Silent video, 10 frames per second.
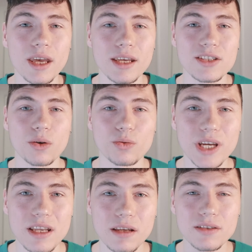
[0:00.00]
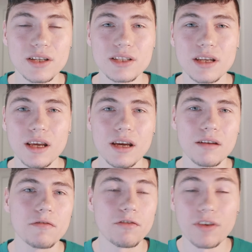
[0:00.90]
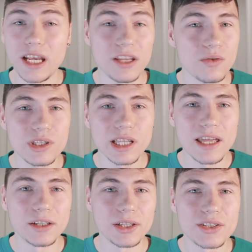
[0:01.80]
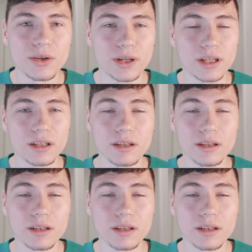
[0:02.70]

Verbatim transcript: So reading those free newsletters or